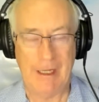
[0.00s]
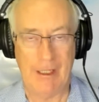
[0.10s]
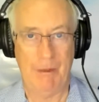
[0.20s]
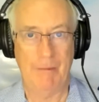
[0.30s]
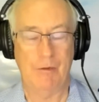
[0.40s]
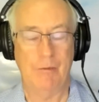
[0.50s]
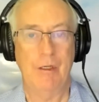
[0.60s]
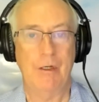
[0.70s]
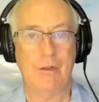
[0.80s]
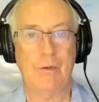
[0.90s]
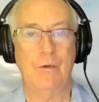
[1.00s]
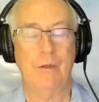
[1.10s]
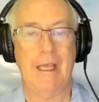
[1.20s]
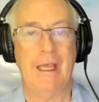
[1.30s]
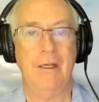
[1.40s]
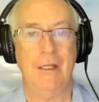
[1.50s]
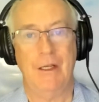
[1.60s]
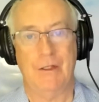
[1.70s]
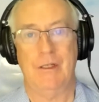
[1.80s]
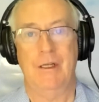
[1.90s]
other people to read is called Can
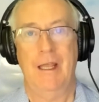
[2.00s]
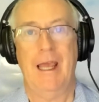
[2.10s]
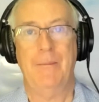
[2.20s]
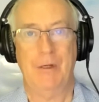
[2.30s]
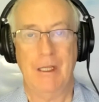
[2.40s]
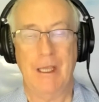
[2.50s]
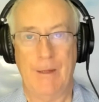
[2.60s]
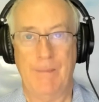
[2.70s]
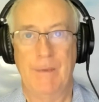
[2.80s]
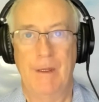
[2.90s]
It Happen Again?,